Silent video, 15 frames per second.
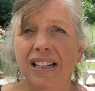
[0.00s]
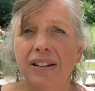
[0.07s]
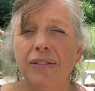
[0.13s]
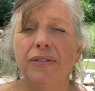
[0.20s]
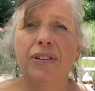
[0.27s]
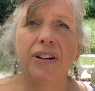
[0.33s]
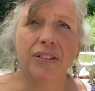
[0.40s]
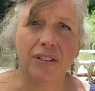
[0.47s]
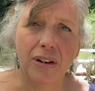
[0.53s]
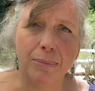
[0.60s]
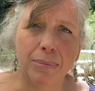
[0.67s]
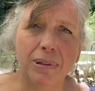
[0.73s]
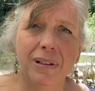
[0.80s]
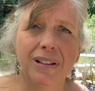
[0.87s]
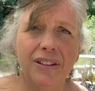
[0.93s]
for
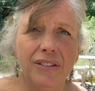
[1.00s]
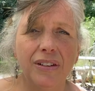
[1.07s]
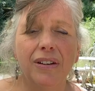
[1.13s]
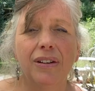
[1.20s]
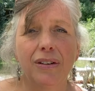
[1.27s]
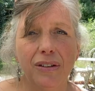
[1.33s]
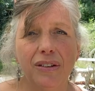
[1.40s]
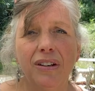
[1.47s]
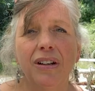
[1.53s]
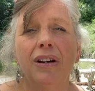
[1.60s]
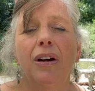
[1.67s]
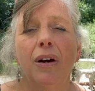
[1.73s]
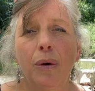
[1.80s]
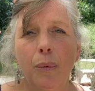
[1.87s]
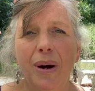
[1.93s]
example, is a good
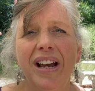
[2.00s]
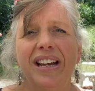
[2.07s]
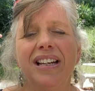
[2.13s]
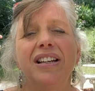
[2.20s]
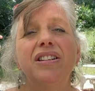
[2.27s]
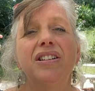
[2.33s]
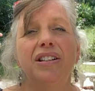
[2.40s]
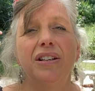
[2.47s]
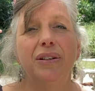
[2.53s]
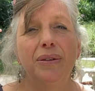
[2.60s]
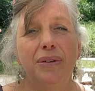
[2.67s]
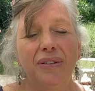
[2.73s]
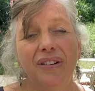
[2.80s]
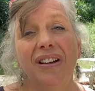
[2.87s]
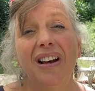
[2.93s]
way to
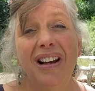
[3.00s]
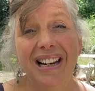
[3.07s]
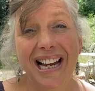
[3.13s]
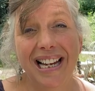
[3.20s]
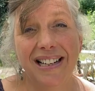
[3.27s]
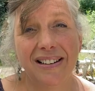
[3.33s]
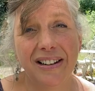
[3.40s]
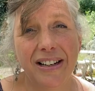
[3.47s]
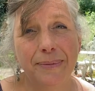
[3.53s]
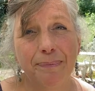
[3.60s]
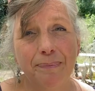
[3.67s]
use a ley line.